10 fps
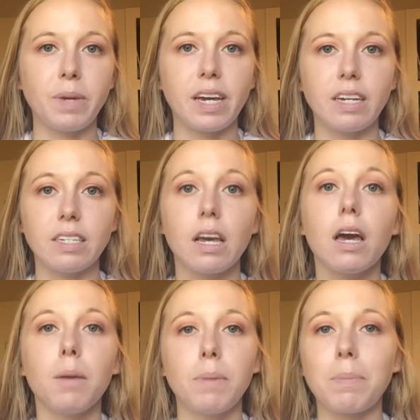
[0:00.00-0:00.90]
because
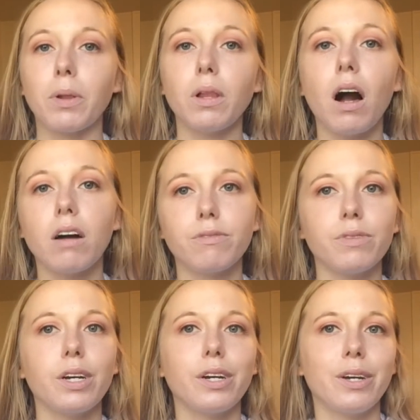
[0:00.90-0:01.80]
people love
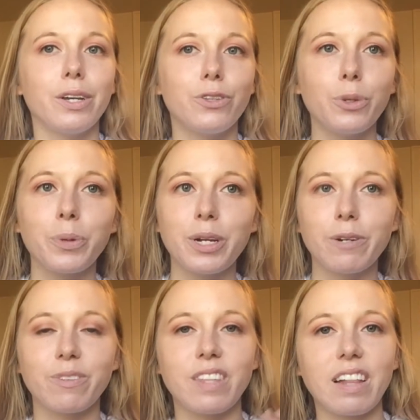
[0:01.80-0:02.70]

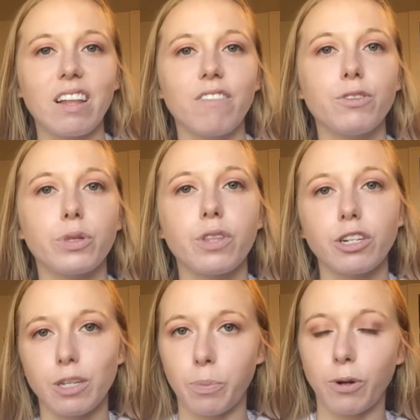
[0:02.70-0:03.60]
superheroes, they love
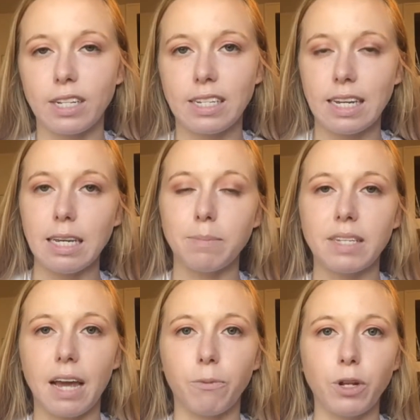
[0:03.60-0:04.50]
their sports
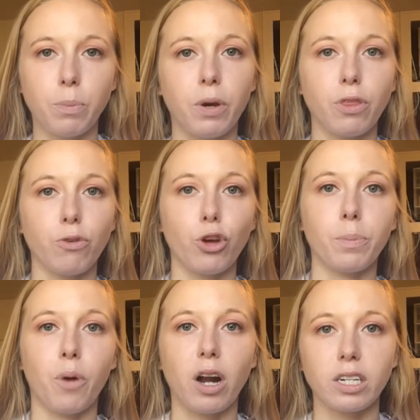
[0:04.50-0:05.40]
teams, and when you put those on
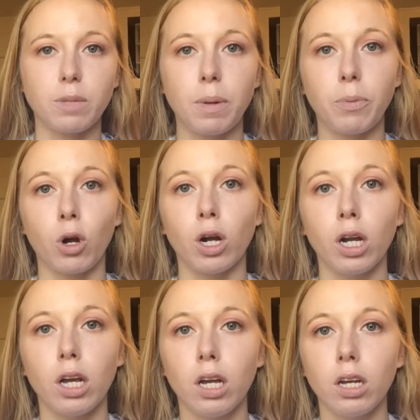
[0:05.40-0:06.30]
products, people are
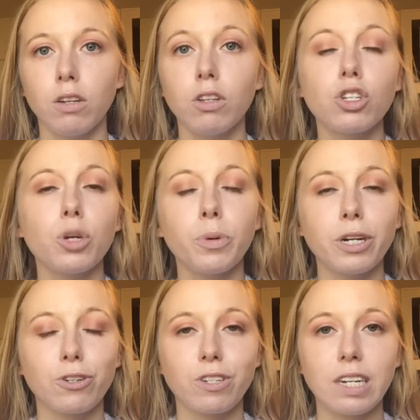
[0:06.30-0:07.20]
super
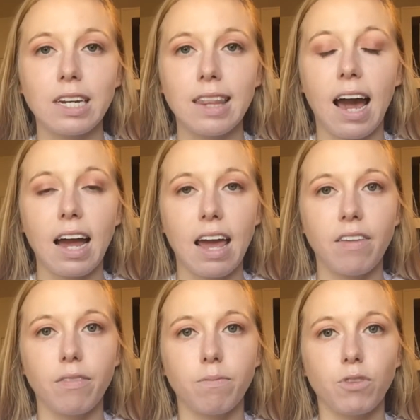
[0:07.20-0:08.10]
interested in that,
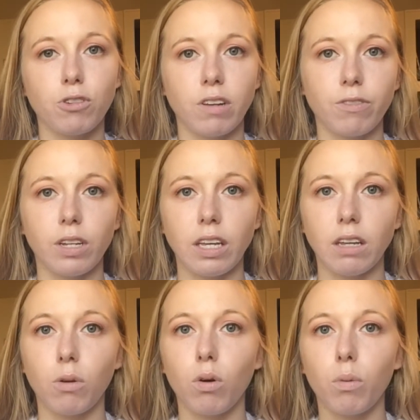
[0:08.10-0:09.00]
and they're
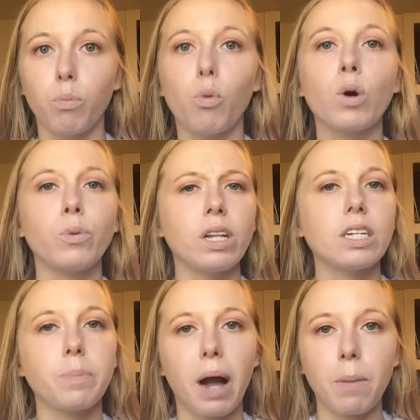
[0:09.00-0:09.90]
definitely more willing
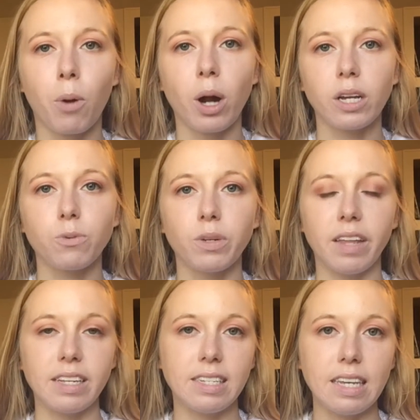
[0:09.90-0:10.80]
to buy a product when
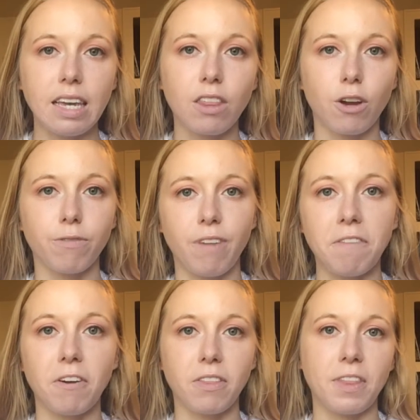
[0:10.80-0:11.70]
they see their
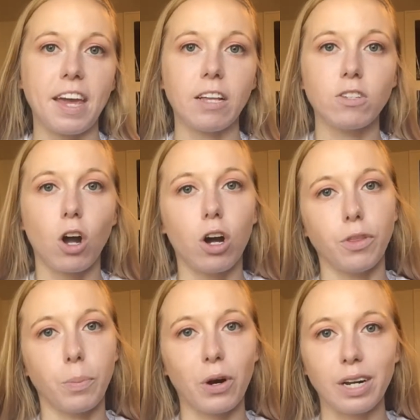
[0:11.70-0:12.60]
favorite things on
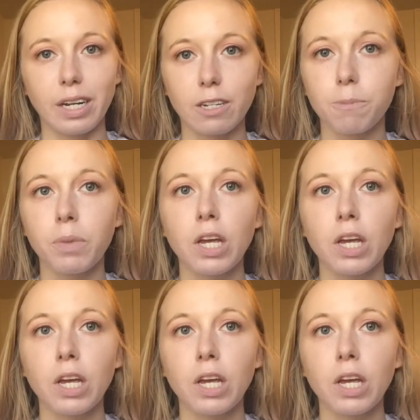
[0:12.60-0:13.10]
the product.